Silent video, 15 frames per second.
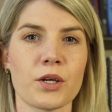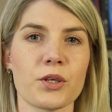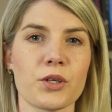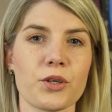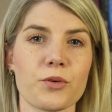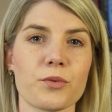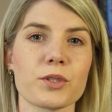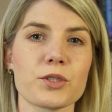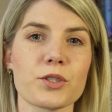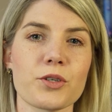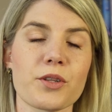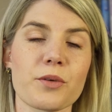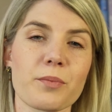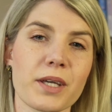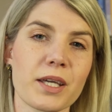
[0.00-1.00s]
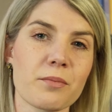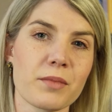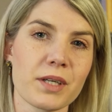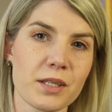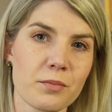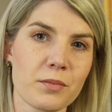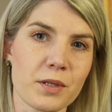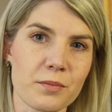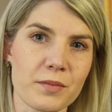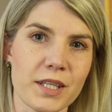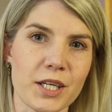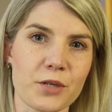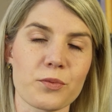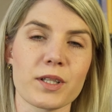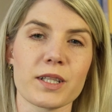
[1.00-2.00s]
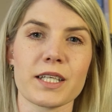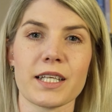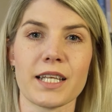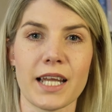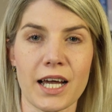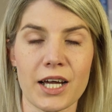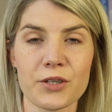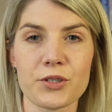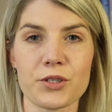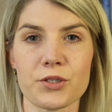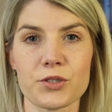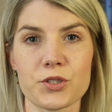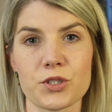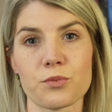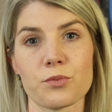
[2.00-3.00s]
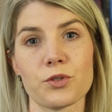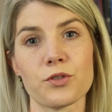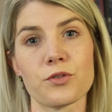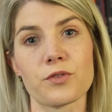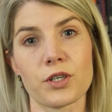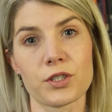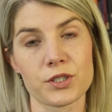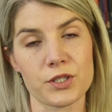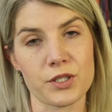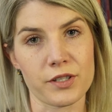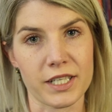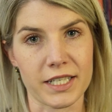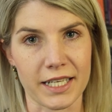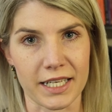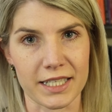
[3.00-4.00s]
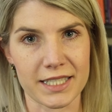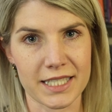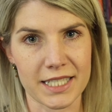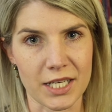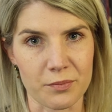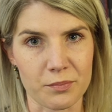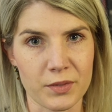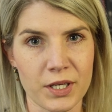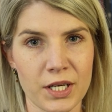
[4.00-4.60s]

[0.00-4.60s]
You will do the bare minimum that will allow you to move on to the next step.